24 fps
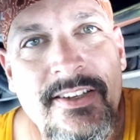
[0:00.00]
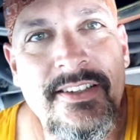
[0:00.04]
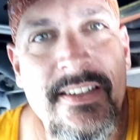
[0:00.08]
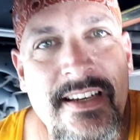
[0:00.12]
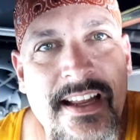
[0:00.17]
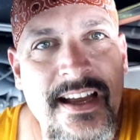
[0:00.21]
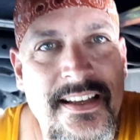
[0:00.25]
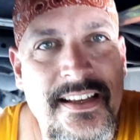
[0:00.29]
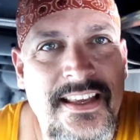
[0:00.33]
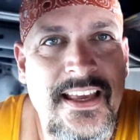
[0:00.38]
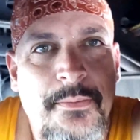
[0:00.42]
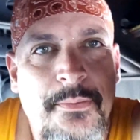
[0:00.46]
could
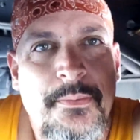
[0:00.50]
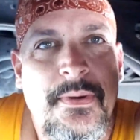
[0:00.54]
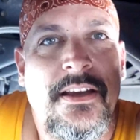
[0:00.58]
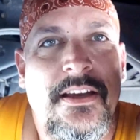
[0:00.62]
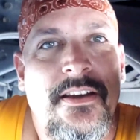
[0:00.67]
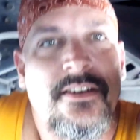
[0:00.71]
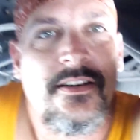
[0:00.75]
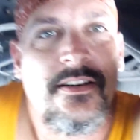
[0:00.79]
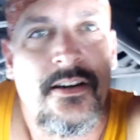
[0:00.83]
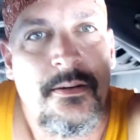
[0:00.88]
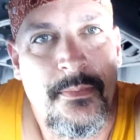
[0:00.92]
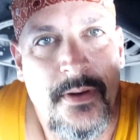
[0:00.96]
not get
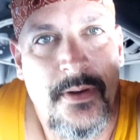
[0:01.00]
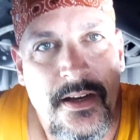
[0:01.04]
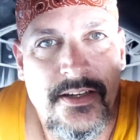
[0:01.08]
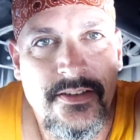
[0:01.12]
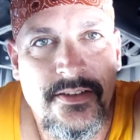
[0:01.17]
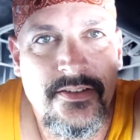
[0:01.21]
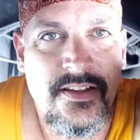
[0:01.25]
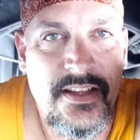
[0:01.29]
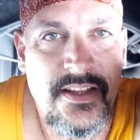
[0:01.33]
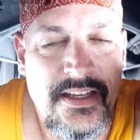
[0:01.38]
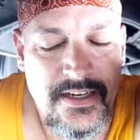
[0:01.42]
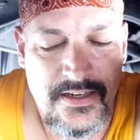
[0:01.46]
my arm
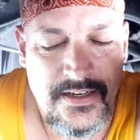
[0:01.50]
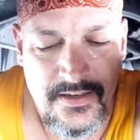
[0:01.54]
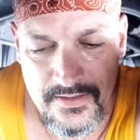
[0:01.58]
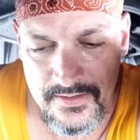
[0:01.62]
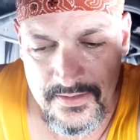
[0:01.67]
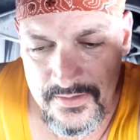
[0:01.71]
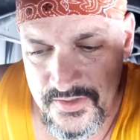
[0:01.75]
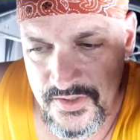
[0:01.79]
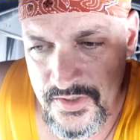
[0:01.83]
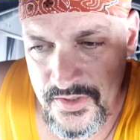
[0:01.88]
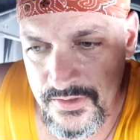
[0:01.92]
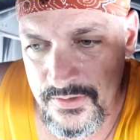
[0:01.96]
under
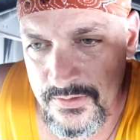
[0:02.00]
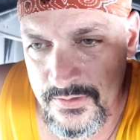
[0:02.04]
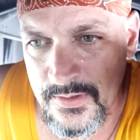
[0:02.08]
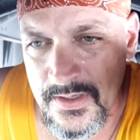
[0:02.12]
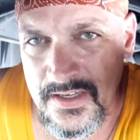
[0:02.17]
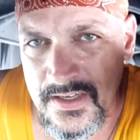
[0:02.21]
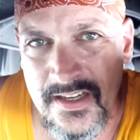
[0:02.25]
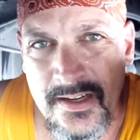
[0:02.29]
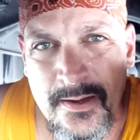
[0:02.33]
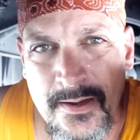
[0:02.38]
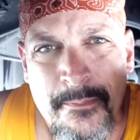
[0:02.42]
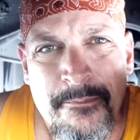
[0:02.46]
there
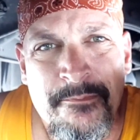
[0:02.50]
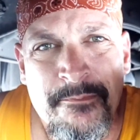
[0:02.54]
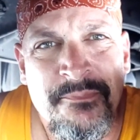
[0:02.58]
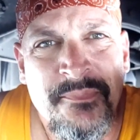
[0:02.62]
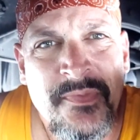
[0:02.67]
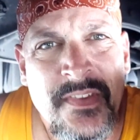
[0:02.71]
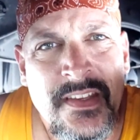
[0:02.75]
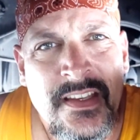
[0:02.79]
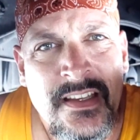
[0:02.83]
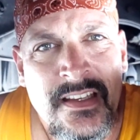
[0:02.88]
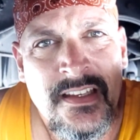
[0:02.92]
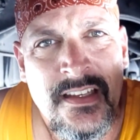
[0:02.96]
to
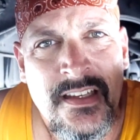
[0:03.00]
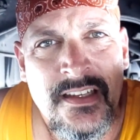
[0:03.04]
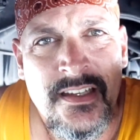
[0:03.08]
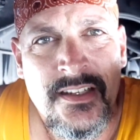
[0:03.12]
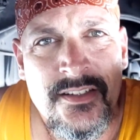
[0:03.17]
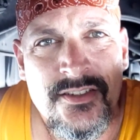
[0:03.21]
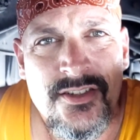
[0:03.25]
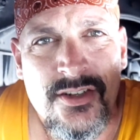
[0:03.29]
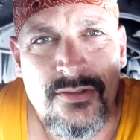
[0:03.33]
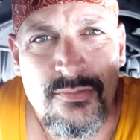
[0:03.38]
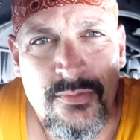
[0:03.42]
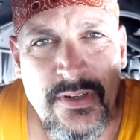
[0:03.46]

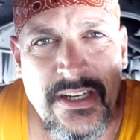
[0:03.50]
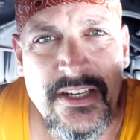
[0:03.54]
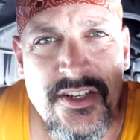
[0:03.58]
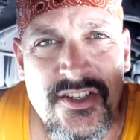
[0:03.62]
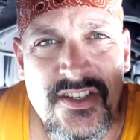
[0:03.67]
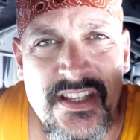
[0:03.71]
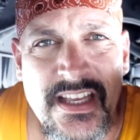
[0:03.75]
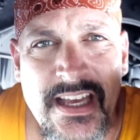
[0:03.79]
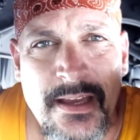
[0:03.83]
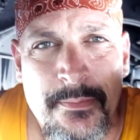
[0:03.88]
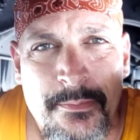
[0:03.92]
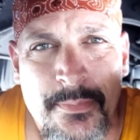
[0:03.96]

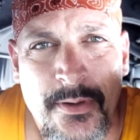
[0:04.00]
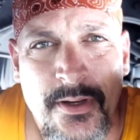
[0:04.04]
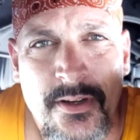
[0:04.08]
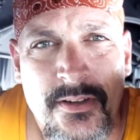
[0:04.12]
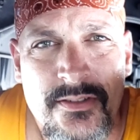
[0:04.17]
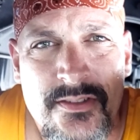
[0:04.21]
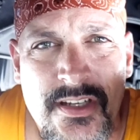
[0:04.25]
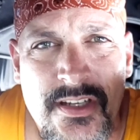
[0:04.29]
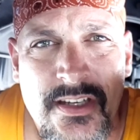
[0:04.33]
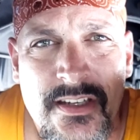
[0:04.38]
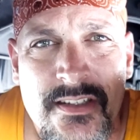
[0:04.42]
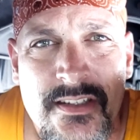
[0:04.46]
reach that
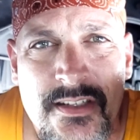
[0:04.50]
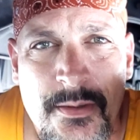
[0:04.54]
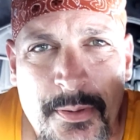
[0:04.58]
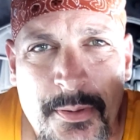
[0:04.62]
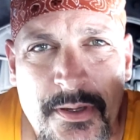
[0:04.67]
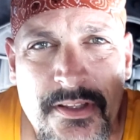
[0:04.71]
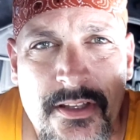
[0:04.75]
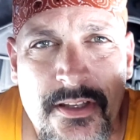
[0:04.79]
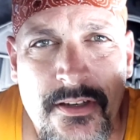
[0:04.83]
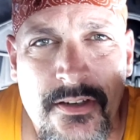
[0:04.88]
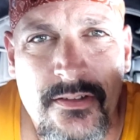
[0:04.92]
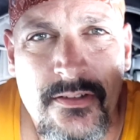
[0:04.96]
bolt to
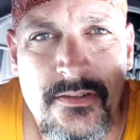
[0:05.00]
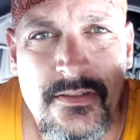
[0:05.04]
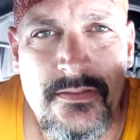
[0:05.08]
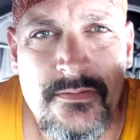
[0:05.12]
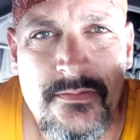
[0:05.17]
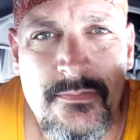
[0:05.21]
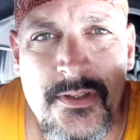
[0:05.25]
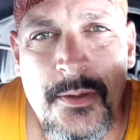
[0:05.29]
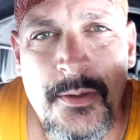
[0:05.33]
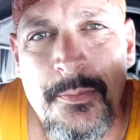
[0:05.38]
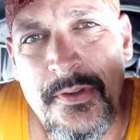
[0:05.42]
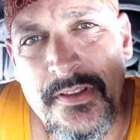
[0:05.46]
put
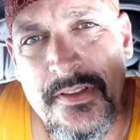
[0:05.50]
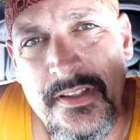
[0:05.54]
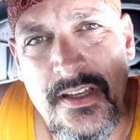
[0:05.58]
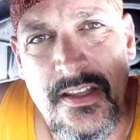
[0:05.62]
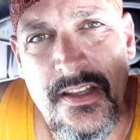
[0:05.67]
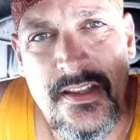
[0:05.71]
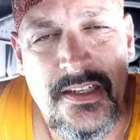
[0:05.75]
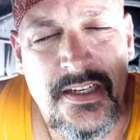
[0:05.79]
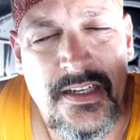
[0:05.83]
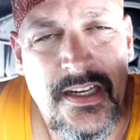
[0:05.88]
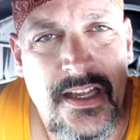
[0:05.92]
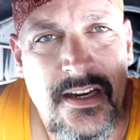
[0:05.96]
the
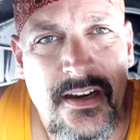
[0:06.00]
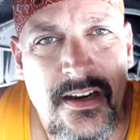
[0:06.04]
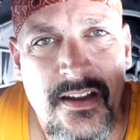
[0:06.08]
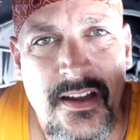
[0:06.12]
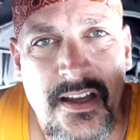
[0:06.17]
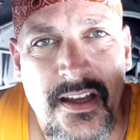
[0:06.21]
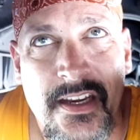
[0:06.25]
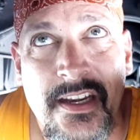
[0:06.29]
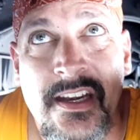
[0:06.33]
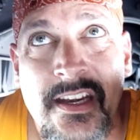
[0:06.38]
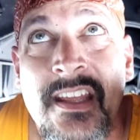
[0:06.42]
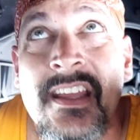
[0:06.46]
other nut
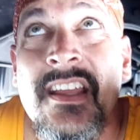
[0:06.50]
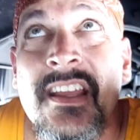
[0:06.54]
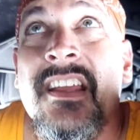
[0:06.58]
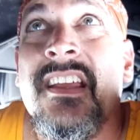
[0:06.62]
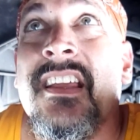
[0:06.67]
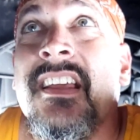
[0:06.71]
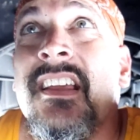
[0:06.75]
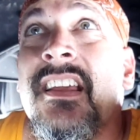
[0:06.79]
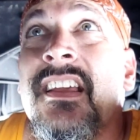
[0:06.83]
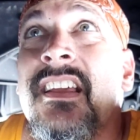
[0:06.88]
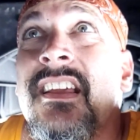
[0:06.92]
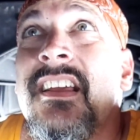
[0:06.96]
on.
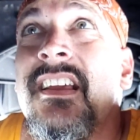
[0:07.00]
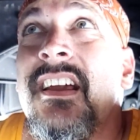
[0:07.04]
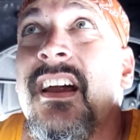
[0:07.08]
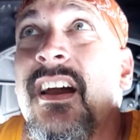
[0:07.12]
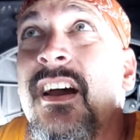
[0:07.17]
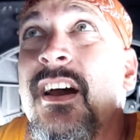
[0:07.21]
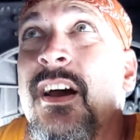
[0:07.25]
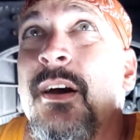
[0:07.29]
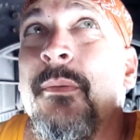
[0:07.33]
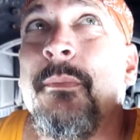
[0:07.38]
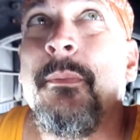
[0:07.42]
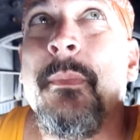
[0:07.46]

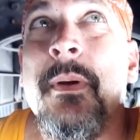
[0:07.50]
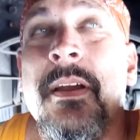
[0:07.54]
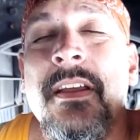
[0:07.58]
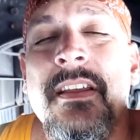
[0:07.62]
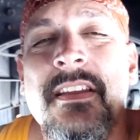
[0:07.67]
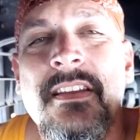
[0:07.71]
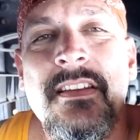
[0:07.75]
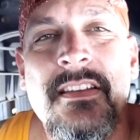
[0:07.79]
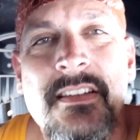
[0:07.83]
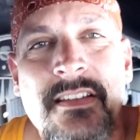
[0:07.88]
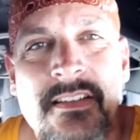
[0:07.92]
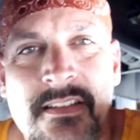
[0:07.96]
I'm
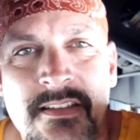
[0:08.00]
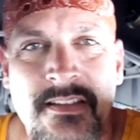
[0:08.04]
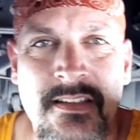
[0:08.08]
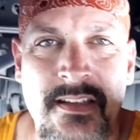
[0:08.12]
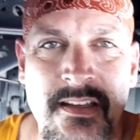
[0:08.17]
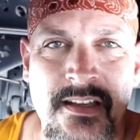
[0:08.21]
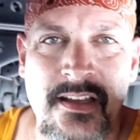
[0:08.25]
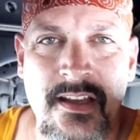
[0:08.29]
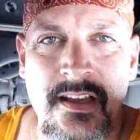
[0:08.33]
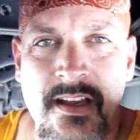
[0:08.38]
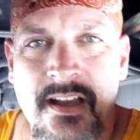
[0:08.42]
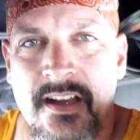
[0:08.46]

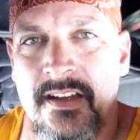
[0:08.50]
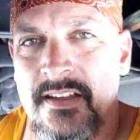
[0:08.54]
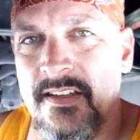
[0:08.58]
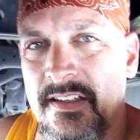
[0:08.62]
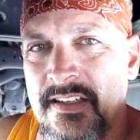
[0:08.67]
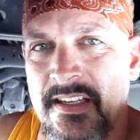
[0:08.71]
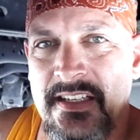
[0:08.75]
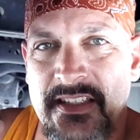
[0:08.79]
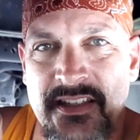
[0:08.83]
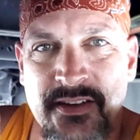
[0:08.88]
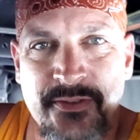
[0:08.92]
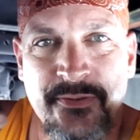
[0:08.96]
going to
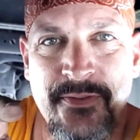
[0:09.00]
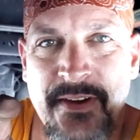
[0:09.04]
need to